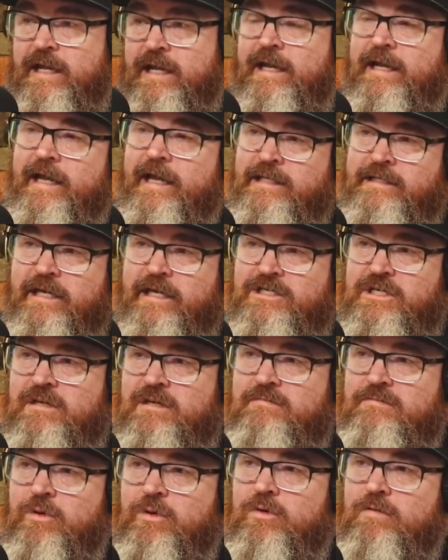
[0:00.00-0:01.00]
has actually
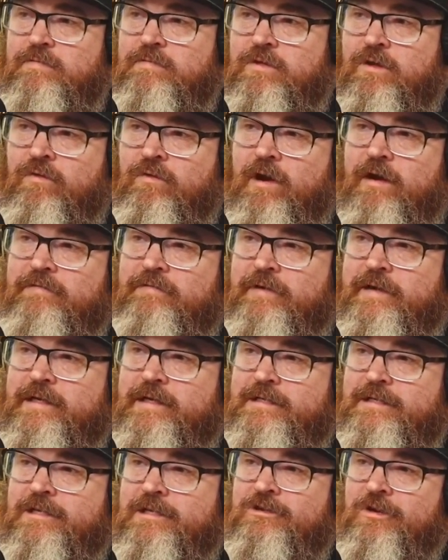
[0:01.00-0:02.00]
moved the graphics
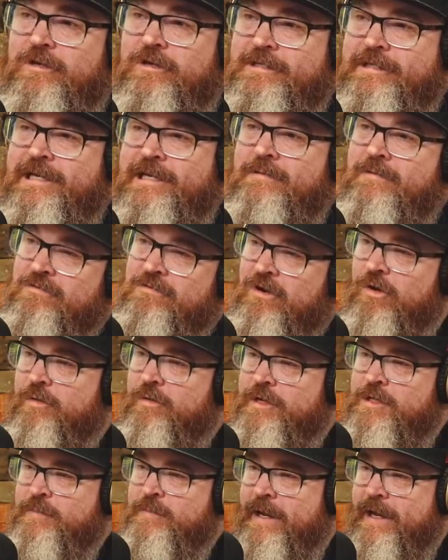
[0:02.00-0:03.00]
to not see him throwing
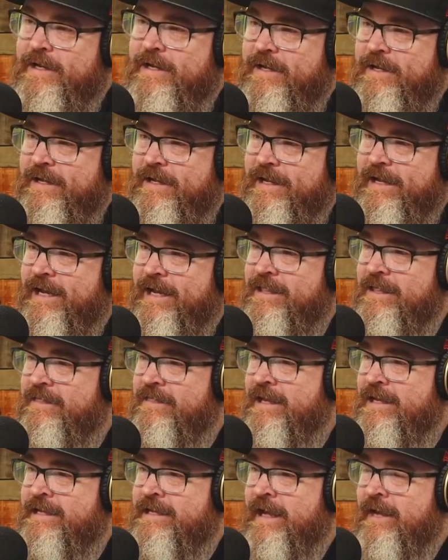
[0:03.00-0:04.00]
his bat in the
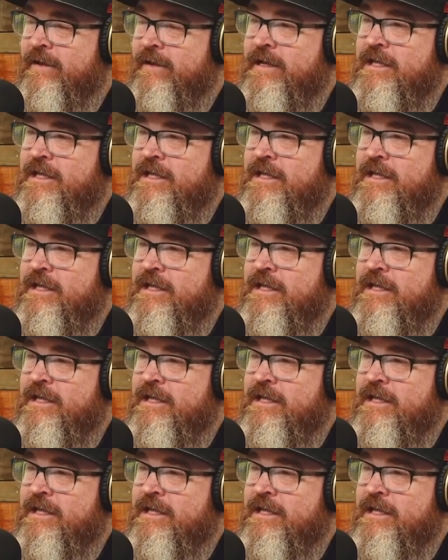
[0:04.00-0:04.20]
thing now.